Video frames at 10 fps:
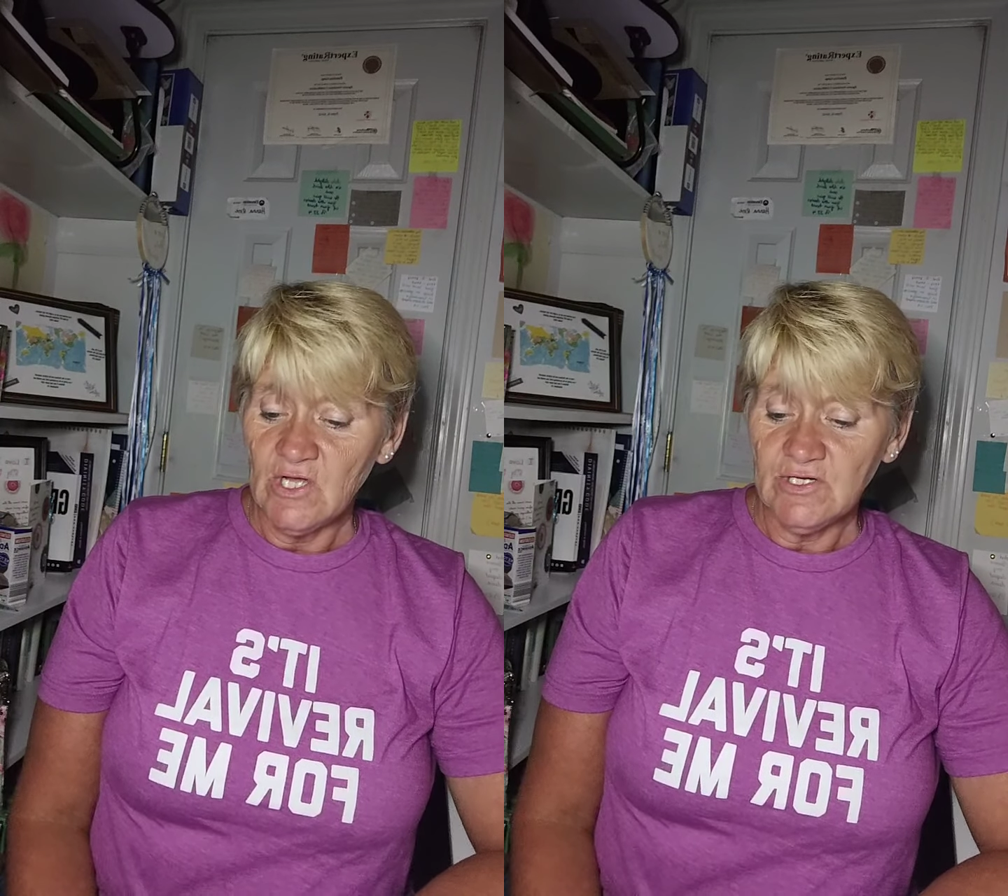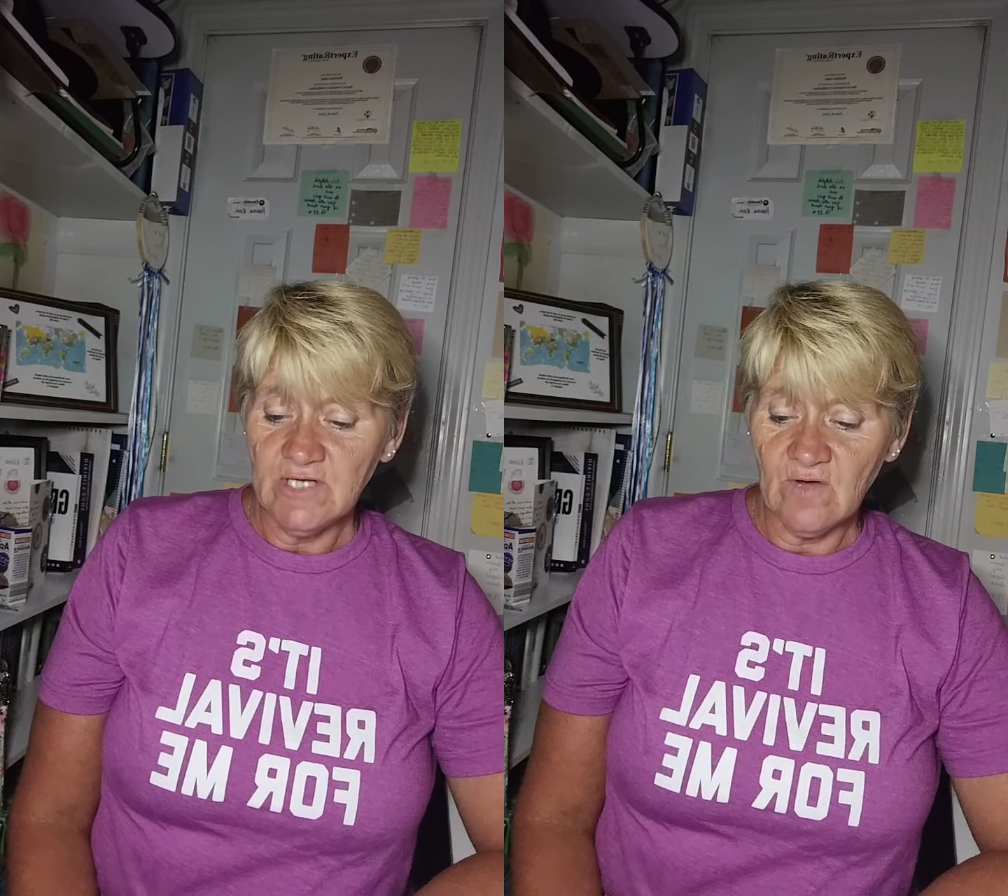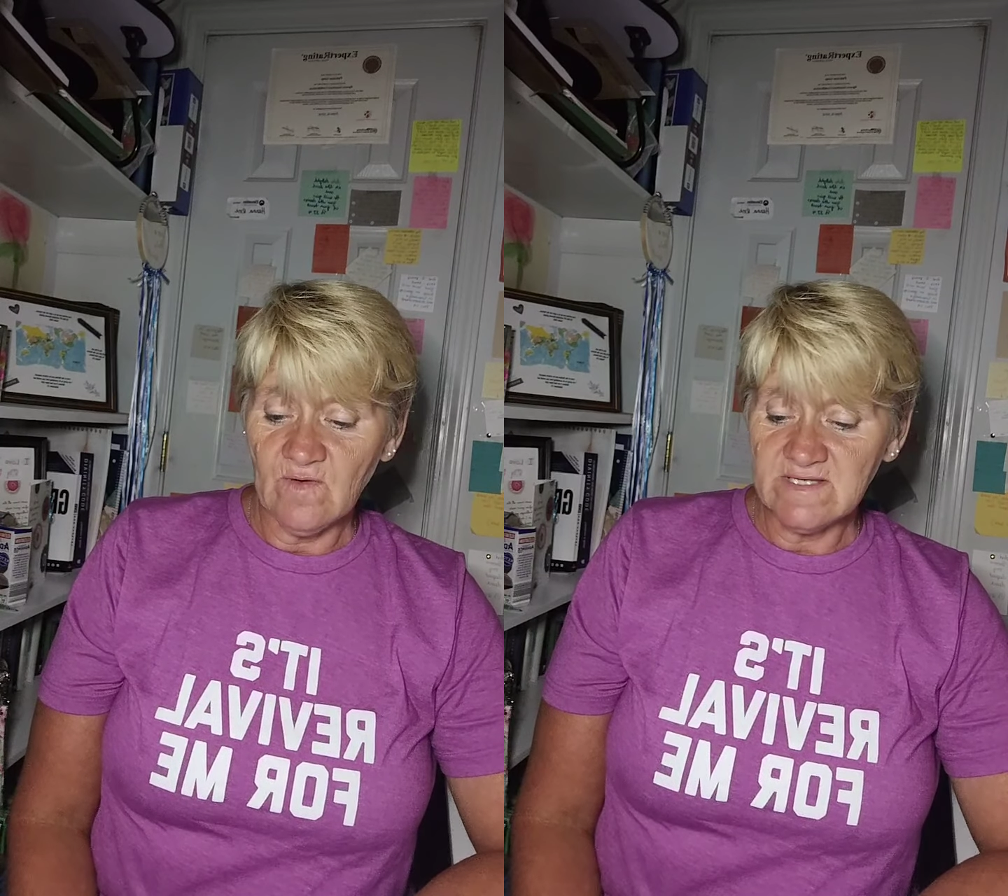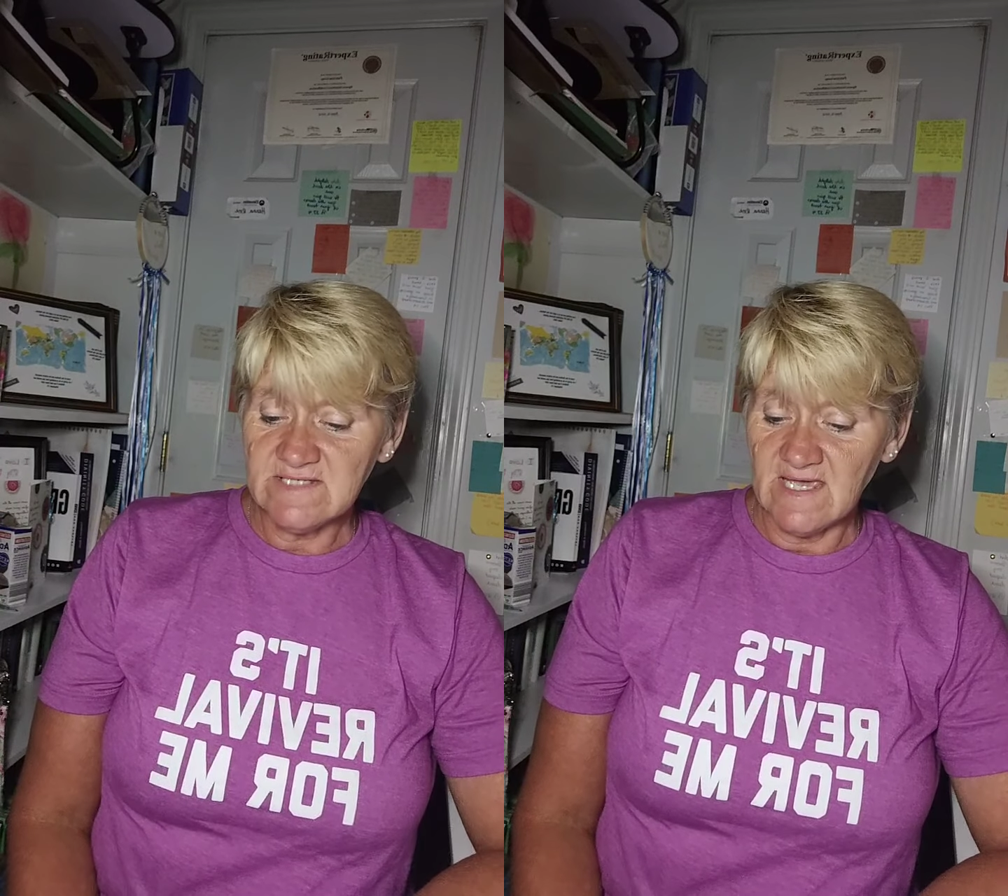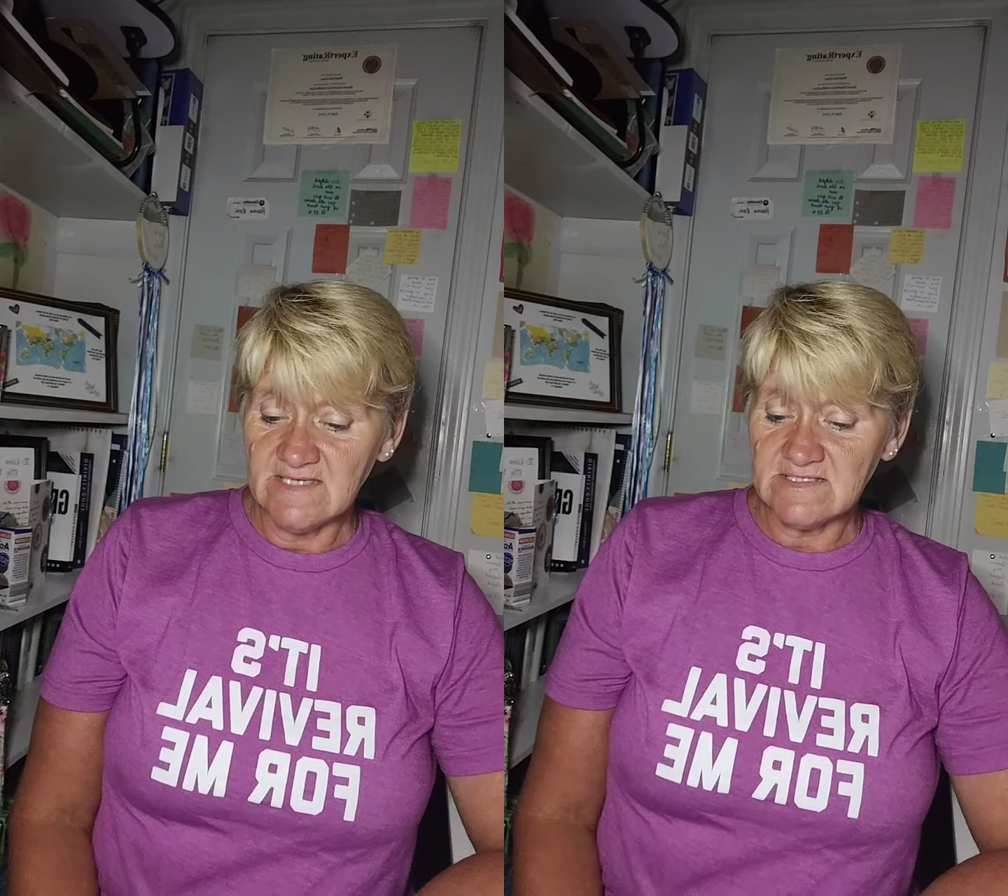No one
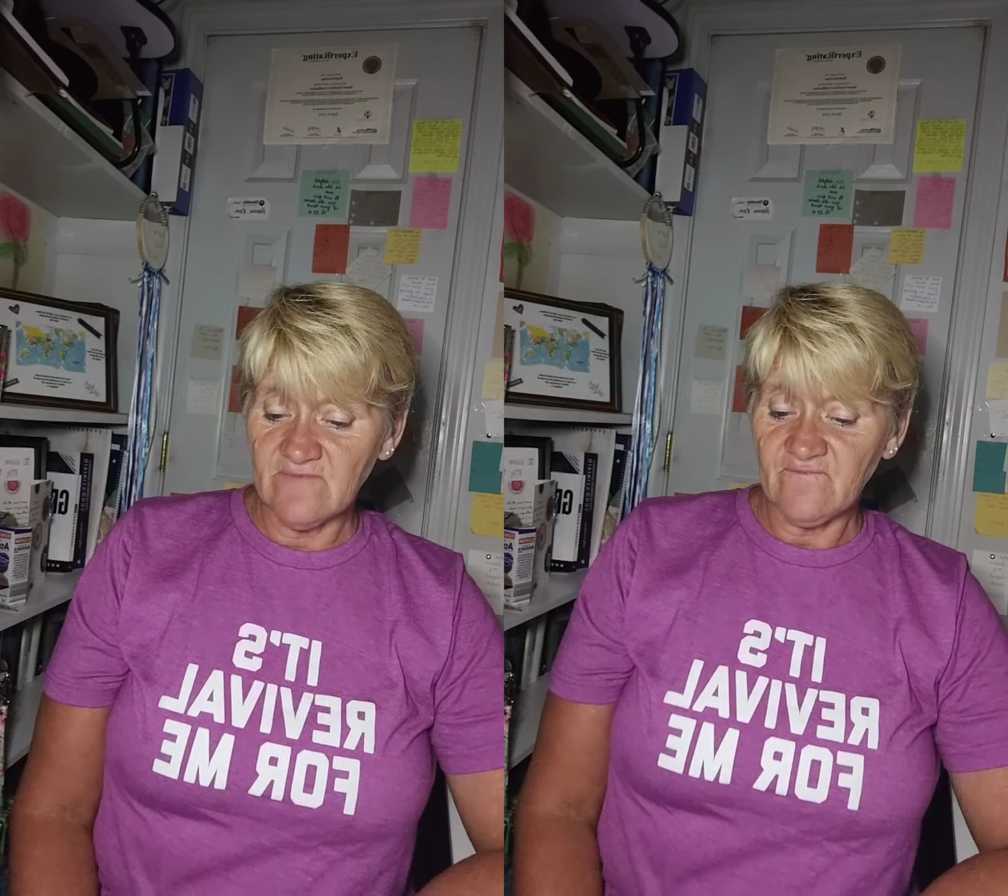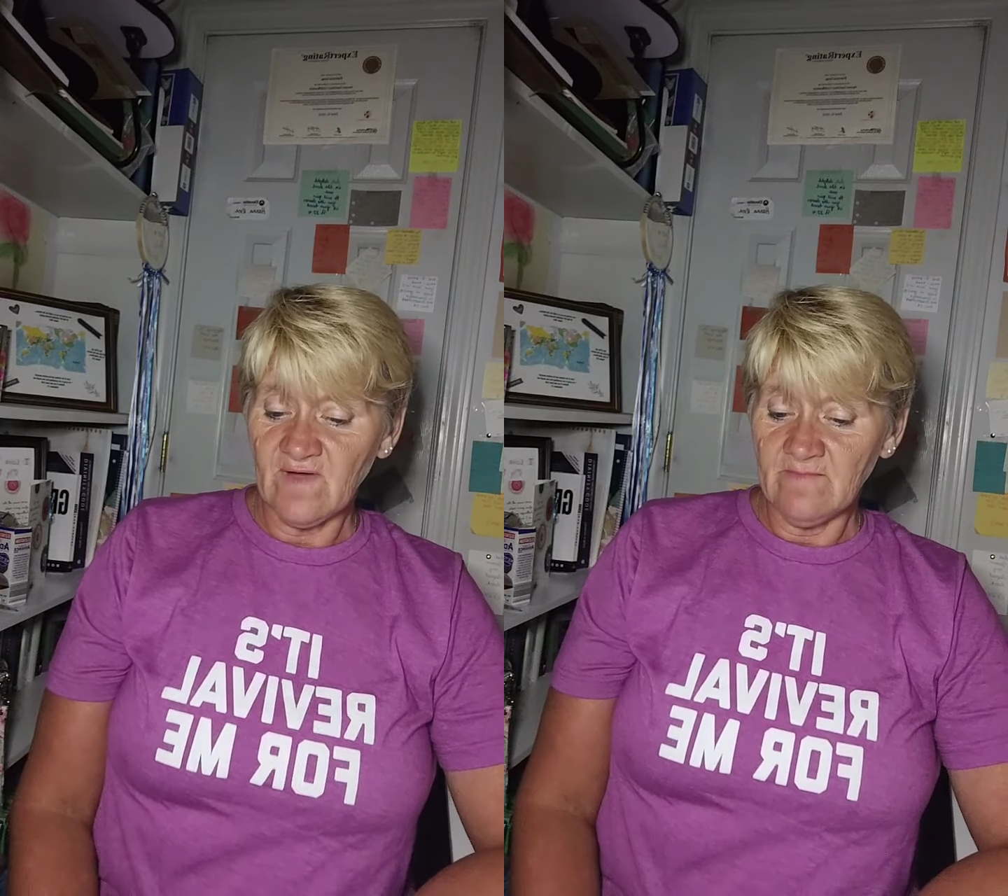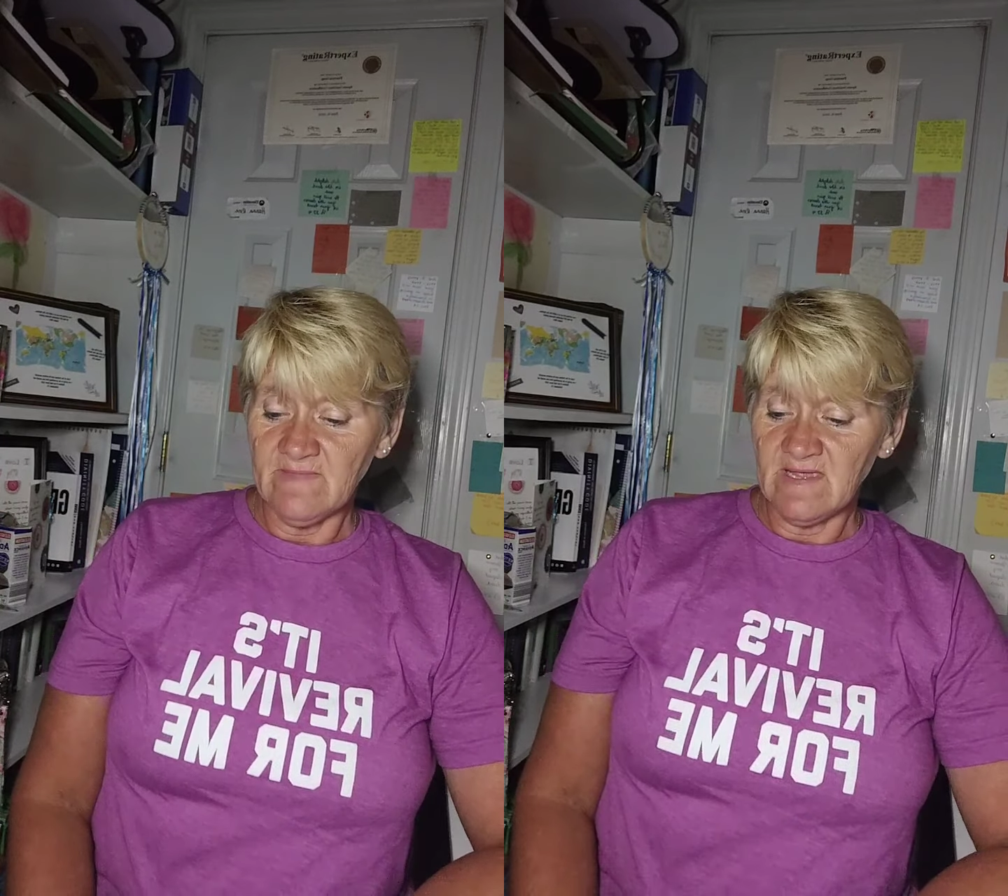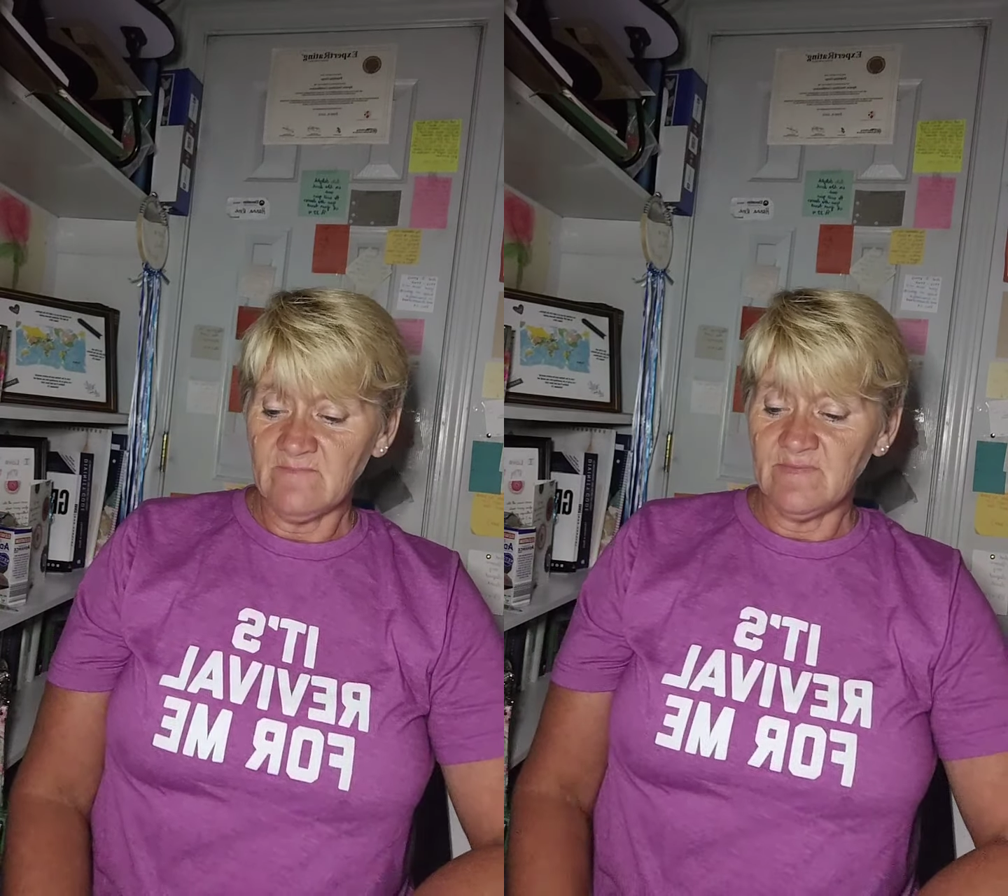takes it from me,